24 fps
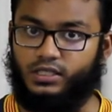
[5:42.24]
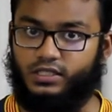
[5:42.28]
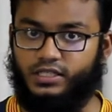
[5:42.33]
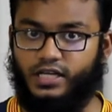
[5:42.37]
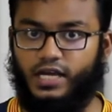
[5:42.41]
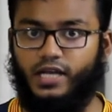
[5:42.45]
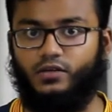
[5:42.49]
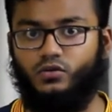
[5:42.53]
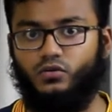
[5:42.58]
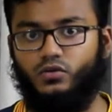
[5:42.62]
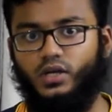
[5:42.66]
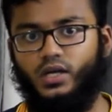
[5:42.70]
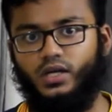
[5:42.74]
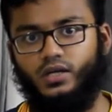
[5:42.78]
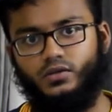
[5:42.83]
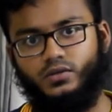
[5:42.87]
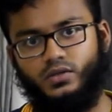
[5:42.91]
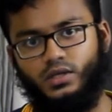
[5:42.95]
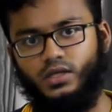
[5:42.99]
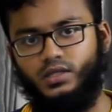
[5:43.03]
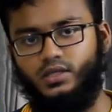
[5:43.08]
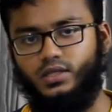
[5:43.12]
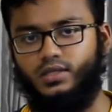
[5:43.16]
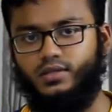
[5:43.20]
day-to-day
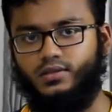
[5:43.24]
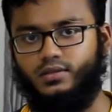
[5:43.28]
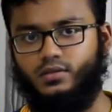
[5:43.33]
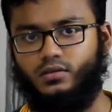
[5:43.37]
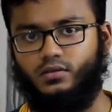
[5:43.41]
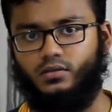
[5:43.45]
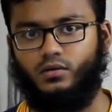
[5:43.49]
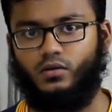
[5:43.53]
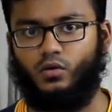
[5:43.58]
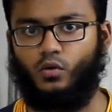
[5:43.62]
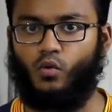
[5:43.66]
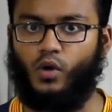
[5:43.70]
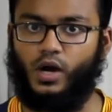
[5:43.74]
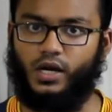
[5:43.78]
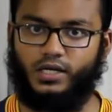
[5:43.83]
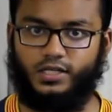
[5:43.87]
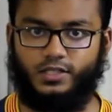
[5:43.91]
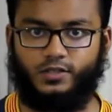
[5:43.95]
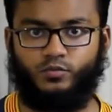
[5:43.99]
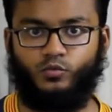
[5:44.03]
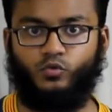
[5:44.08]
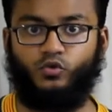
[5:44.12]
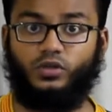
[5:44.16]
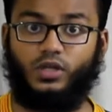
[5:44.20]
usage is
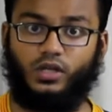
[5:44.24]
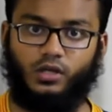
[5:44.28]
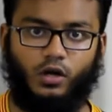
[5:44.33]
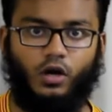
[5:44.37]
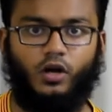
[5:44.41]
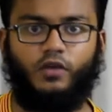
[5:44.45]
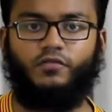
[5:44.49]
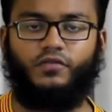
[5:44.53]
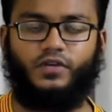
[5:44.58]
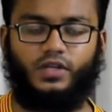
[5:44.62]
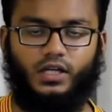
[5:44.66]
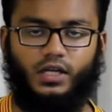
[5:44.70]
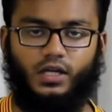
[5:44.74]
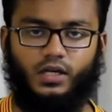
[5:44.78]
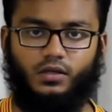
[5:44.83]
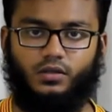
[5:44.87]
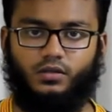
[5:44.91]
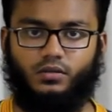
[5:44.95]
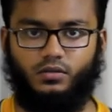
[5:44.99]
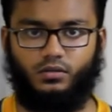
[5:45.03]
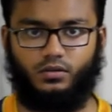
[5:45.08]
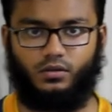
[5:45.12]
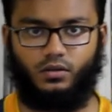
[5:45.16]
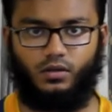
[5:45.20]
quite smooth and
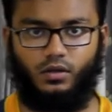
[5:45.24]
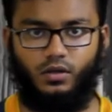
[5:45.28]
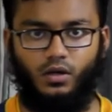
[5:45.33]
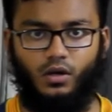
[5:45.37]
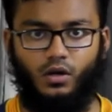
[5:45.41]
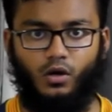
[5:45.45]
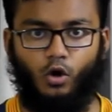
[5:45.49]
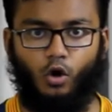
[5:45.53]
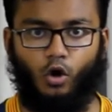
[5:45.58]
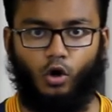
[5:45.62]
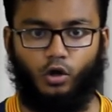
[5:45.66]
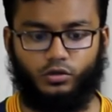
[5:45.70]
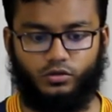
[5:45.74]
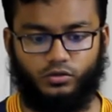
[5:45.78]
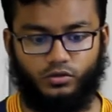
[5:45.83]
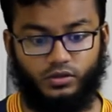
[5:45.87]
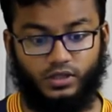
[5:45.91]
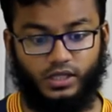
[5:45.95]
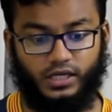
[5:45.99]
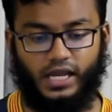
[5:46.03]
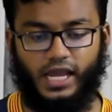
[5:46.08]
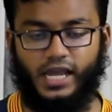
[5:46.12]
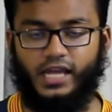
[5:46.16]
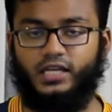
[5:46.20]
convenient. Also,
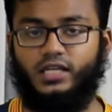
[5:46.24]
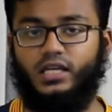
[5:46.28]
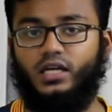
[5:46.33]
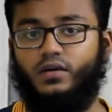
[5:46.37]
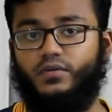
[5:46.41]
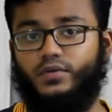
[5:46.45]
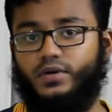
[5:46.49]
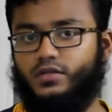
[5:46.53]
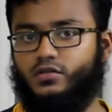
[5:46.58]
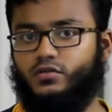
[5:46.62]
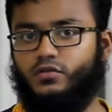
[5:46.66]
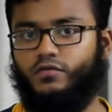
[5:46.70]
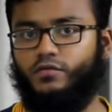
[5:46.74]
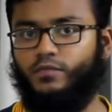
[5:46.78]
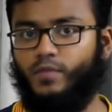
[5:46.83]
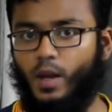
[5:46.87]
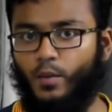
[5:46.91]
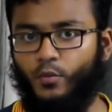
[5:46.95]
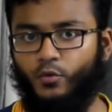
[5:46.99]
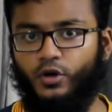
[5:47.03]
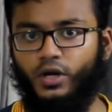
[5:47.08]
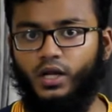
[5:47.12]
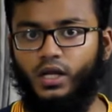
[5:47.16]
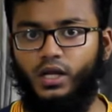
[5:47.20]
that 8GB of
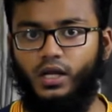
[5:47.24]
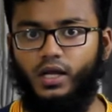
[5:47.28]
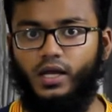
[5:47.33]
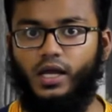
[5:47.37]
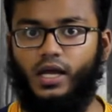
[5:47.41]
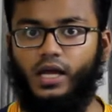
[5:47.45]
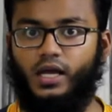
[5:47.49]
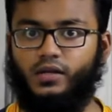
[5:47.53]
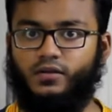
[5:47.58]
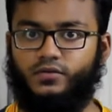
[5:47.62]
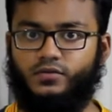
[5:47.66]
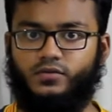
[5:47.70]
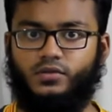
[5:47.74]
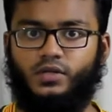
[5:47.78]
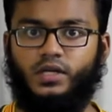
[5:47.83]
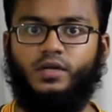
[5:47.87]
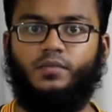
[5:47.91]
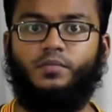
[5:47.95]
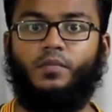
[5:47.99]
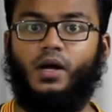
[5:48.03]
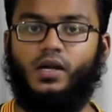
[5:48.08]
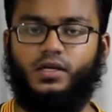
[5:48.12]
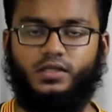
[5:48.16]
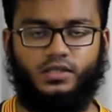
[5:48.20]
memory helps
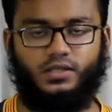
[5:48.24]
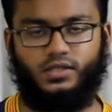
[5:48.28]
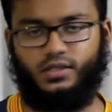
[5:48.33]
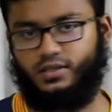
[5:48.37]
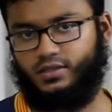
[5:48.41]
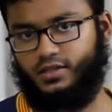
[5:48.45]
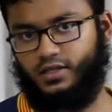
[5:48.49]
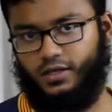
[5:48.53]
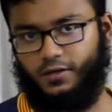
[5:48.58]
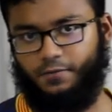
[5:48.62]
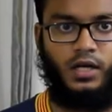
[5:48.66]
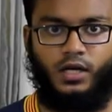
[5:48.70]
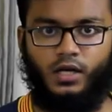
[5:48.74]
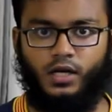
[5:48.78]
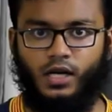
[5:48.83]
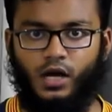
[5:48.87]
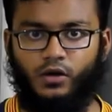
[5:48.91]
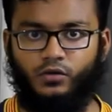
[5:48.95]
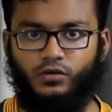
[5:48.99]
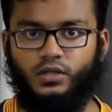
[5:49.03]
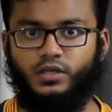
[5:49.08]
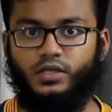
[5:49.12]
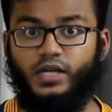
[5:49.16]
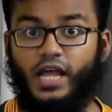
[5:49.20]
in multitasking.
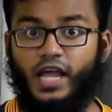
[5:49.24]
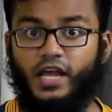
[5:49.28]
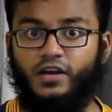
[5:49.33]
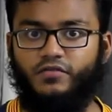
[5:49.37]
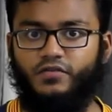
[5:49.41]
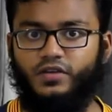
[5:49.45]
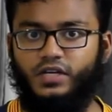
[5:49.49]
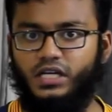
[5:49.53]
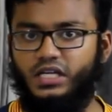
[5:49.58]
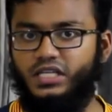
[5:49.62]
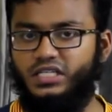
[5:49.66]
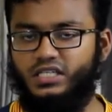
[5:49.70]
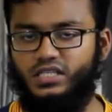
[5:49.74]
Now that NVIDIA